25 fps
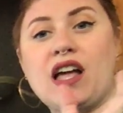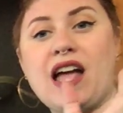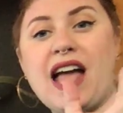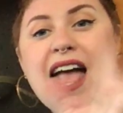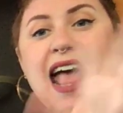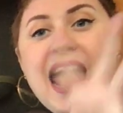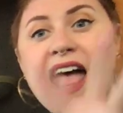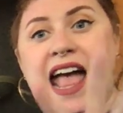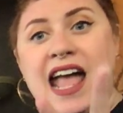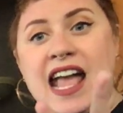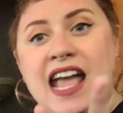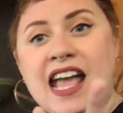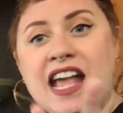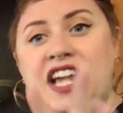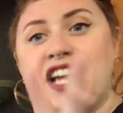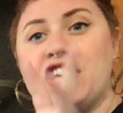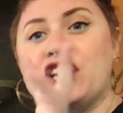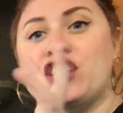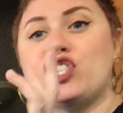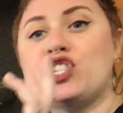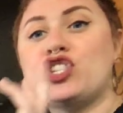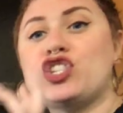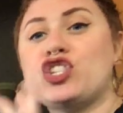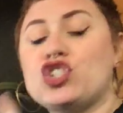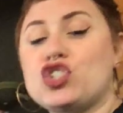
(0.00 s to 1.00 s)
A
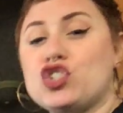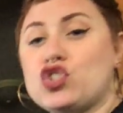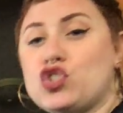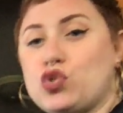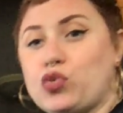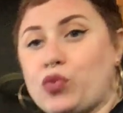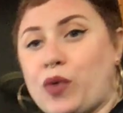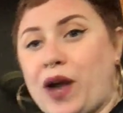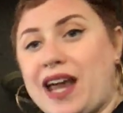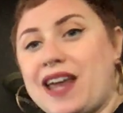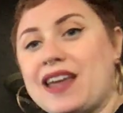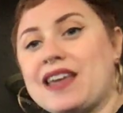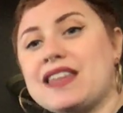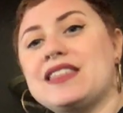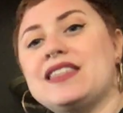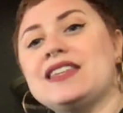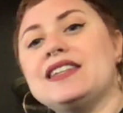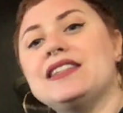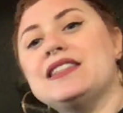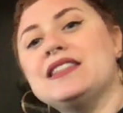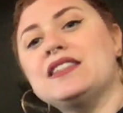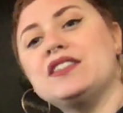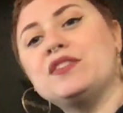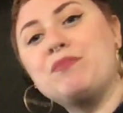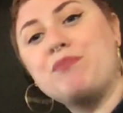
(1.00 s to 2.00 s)

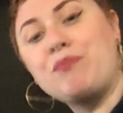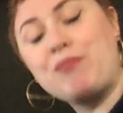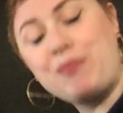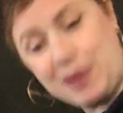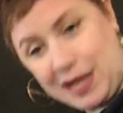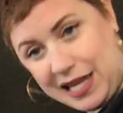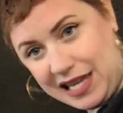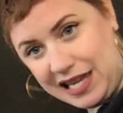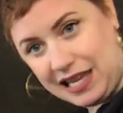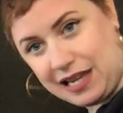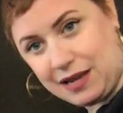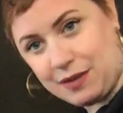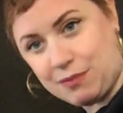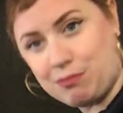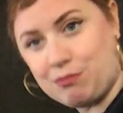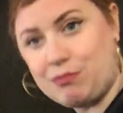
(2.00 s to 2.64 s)
strengthens B,